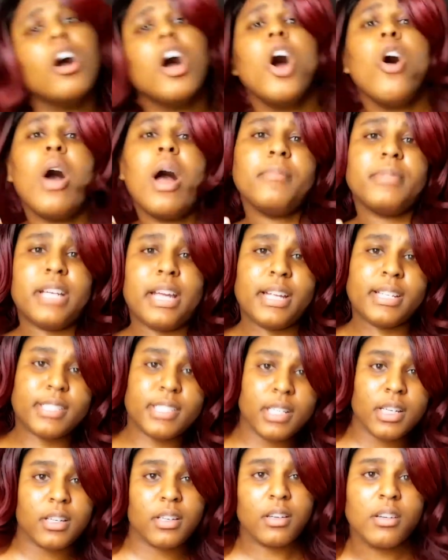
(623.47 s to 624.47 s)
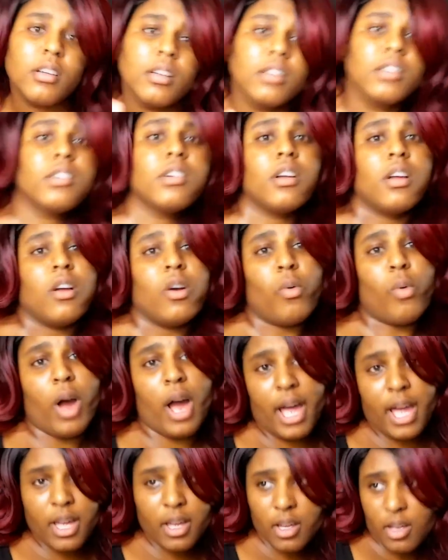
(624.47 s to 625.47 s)
Oh, I'm dancing.
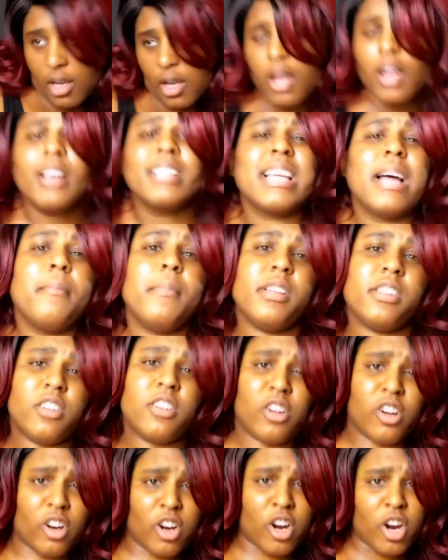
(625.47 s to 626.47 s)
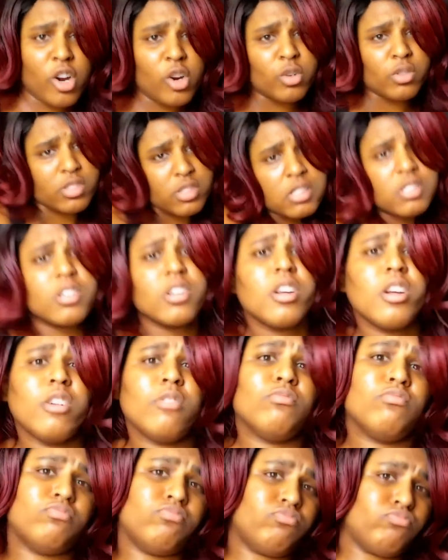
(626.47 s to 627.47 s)
Why? Because I'm under a curse.
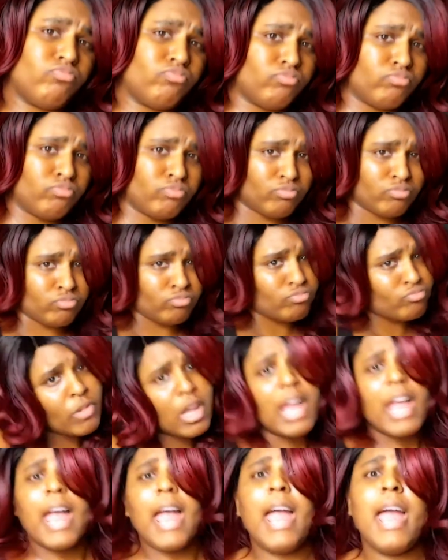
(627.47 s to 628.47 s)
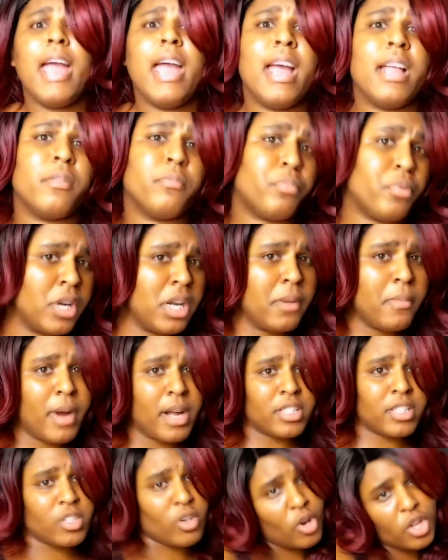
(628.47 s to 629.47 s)
And pretty
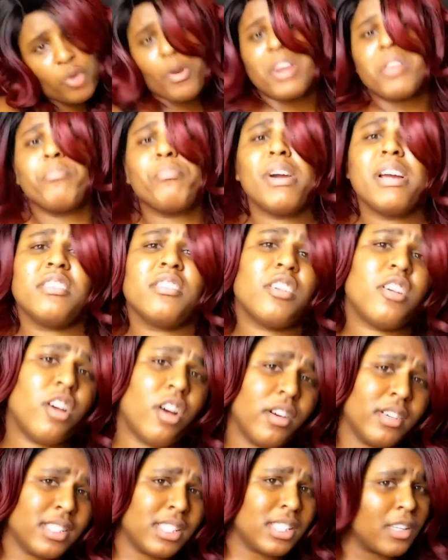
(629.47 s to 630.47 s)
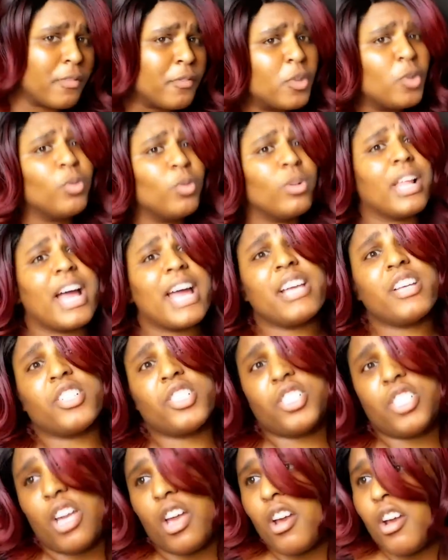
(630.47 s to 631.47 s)
much the only way to break the curse is if you like,
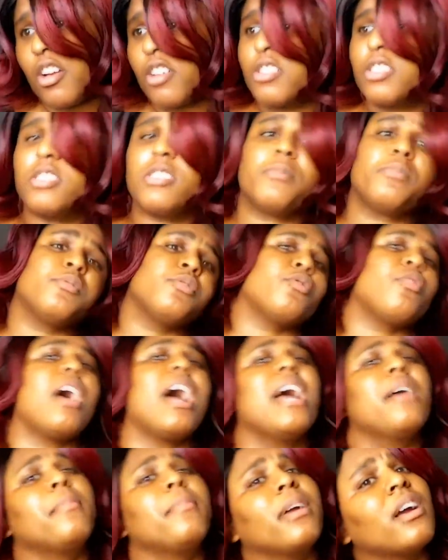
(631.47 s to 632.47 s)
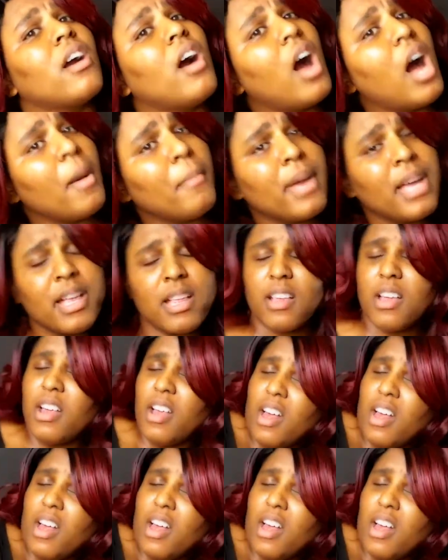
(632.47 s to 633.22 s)
share, subscribe, and comment.